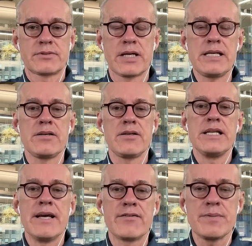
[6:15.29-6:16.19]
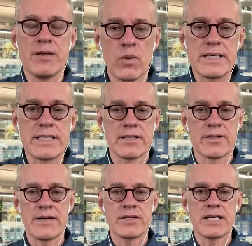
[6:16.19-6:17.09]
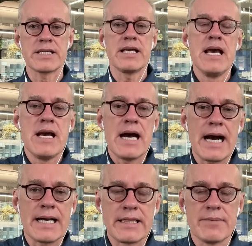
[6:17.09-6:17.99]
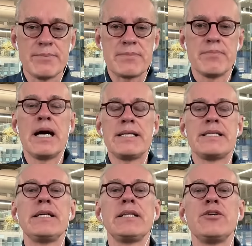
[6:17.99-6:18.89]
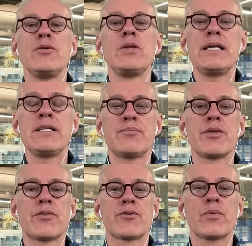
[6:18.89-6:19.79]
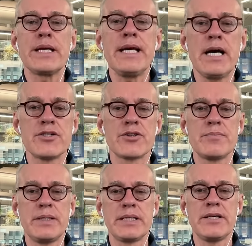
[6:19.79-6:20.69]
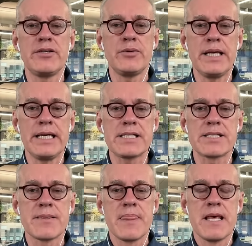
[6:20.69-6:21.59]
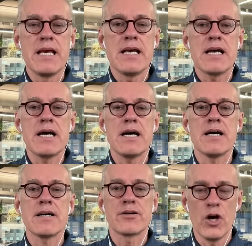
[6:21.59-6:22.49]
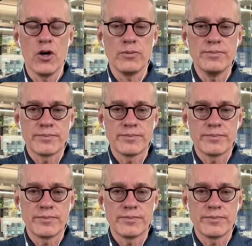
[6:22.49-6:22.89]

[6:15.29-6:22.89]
Okay? You can never spend $1 on advertising. I'd, but my, ideally, you'll end up with 300 million uniques. Uh, go.